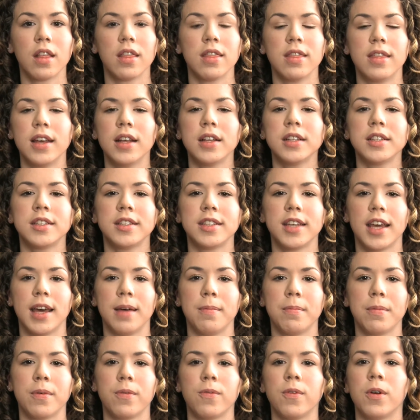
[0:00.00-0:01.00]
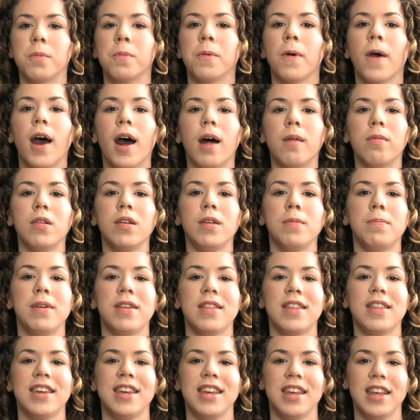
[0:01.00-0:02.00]
This tip will probably
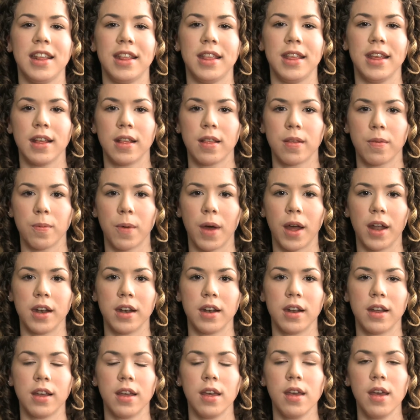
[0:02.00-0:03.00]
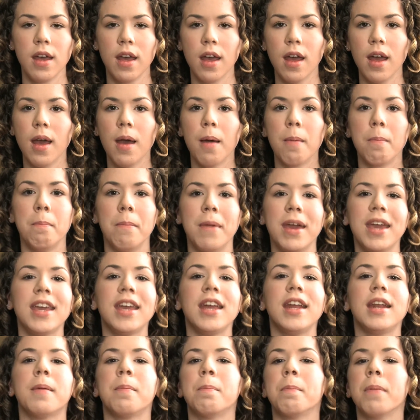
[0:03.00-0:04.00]
be the easiest one.
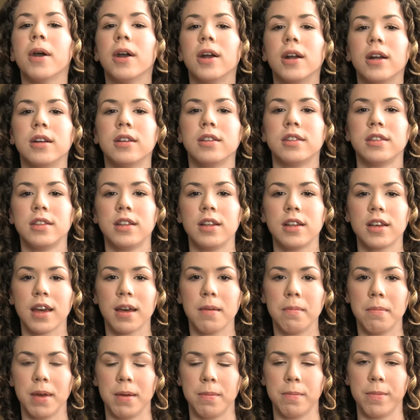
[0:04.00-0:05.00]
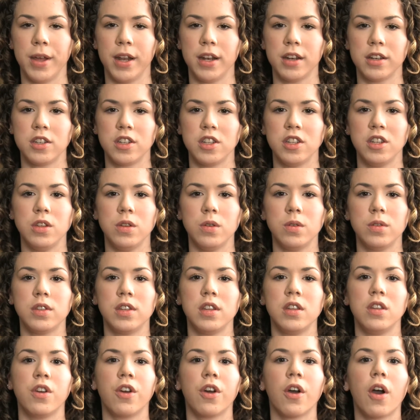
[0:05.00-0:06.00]
Making a personal commitment to
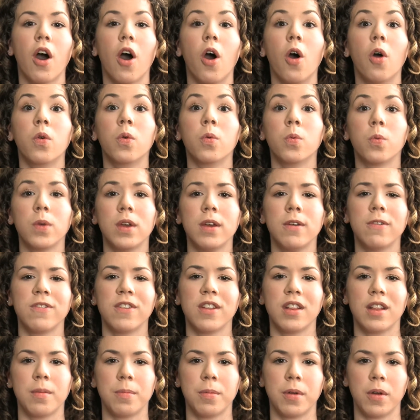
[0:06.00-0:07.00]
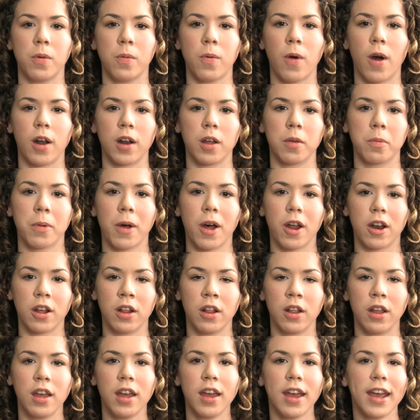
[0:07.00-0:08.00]
using your own refillable water
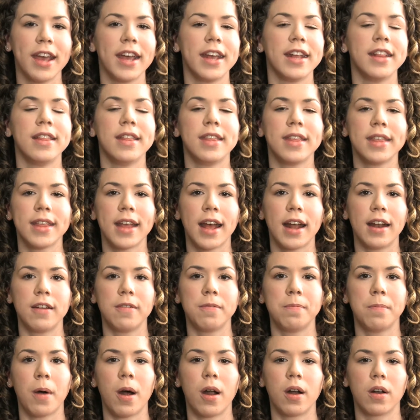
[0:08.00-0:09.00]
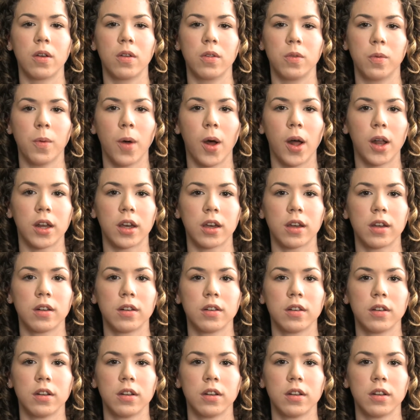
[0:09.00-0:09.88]
bottle instead of bottled water.